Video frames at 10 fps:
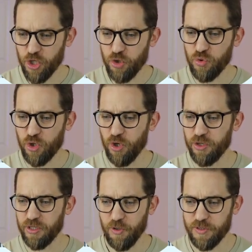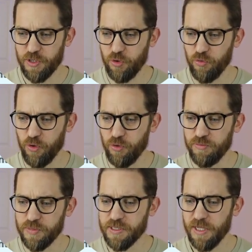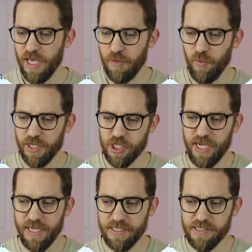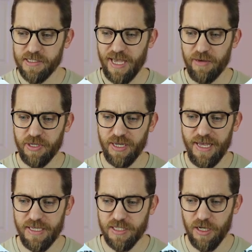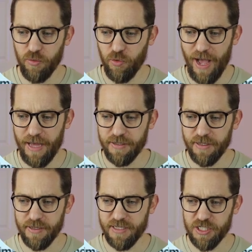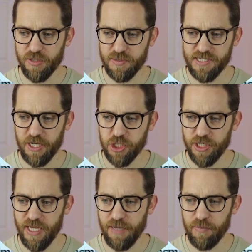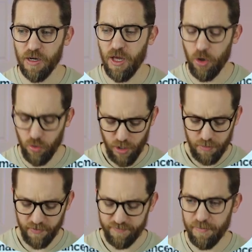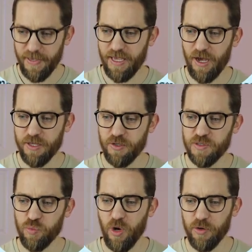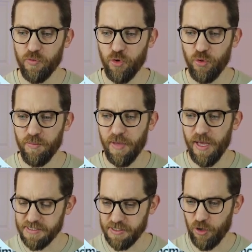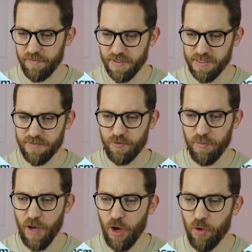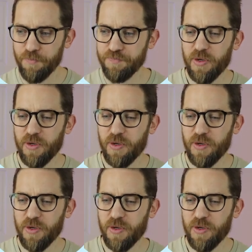You could put 2 rooms, in which case the calculator will add an additional section here below, but for me I use 1 room as an office from home.